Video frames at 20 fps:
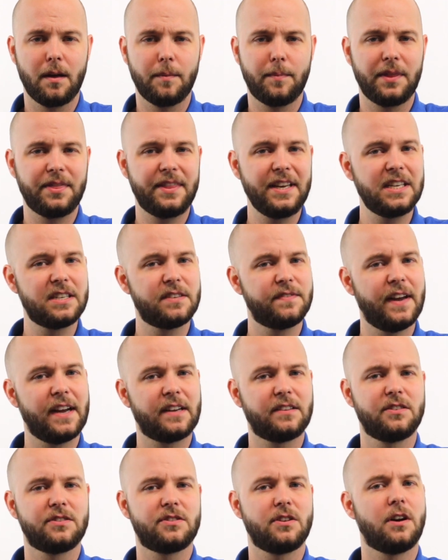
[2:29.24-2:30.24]
But these
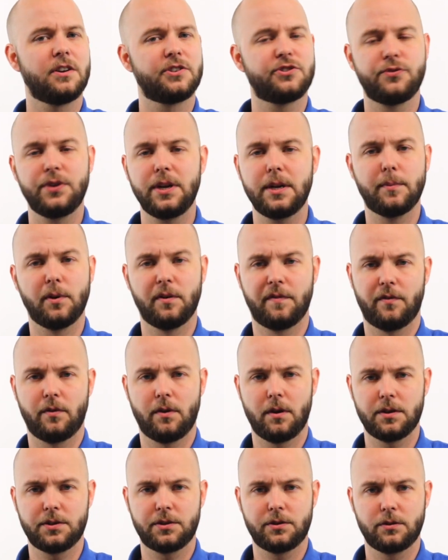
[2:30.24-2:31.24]
factors aren't treatable
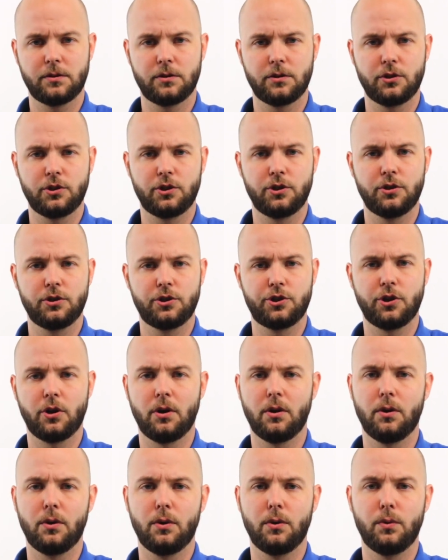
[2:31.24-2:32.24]
for us,
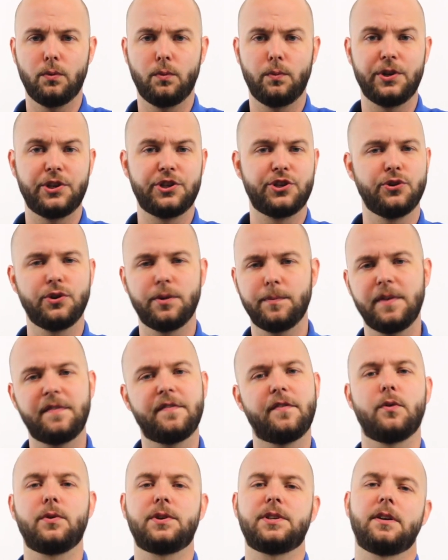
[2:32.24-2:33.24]
so we shouldn't be
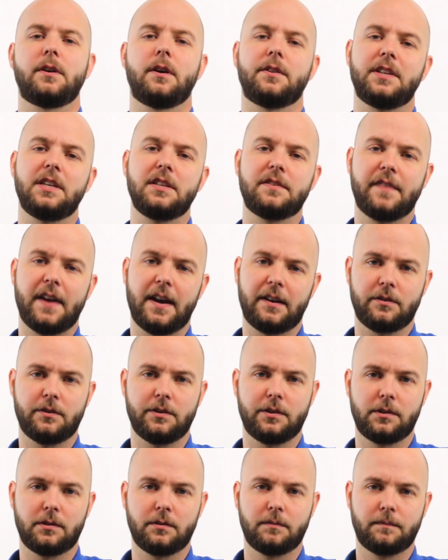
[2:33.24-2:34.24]
focusing on these
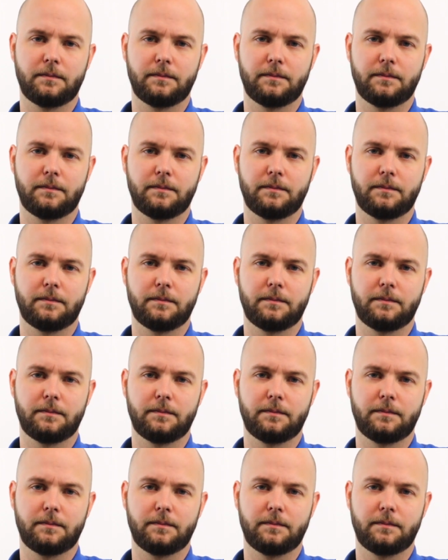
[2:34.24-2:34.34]
factors.